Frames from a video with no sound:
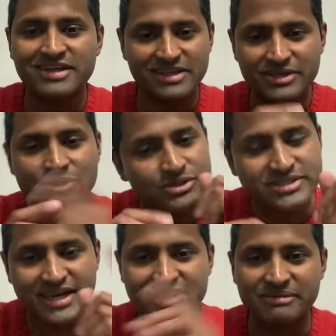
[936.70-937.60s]
you
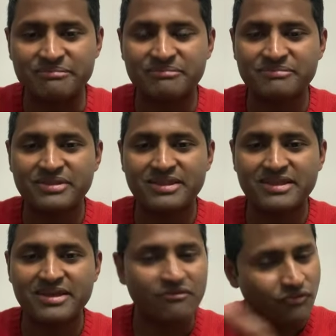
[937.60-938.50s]
check them.
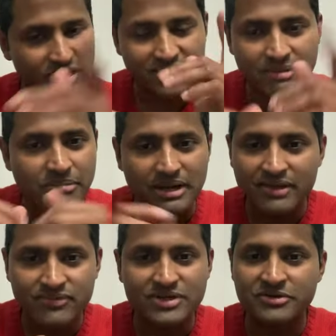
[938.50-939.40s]
Whether they believed
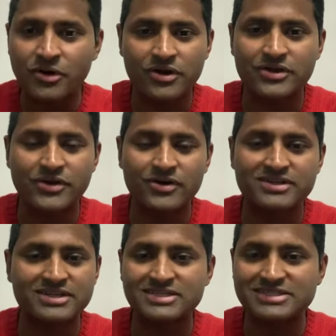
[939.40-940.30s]
in God or not
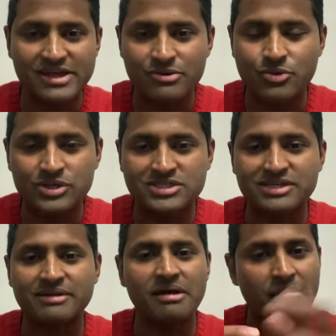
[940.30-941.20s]
is not a
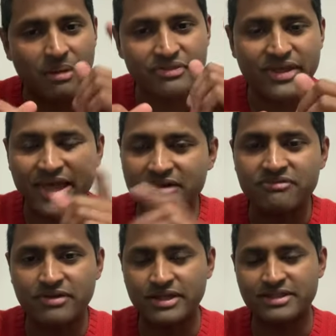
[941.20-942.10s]
question, but they had
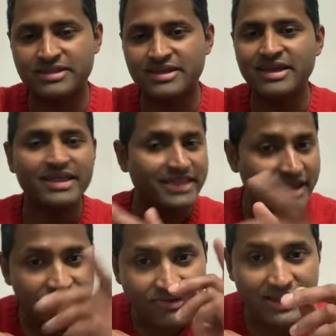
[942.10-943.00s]
faith. They had
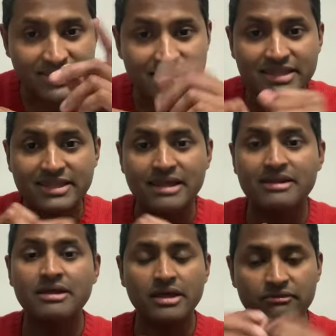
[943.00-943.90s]
faith in
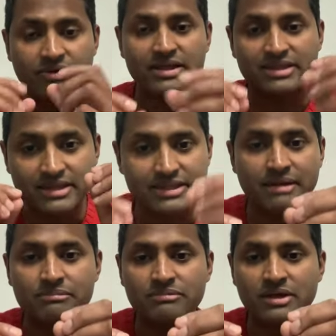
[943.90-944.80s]

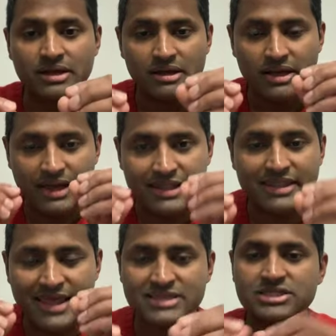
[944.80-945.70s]
them, in their
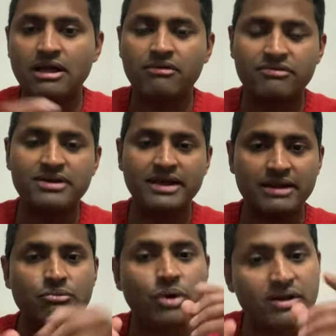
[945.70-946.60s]
self, in
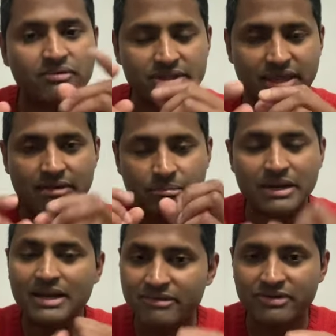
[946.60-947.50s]
whatever they are
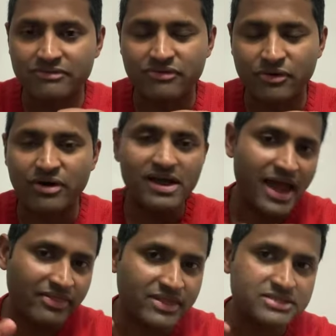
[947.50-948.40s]
believing for, and
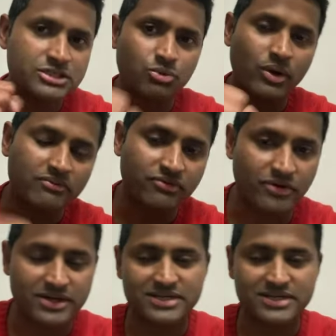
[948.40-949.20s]
they just went for it.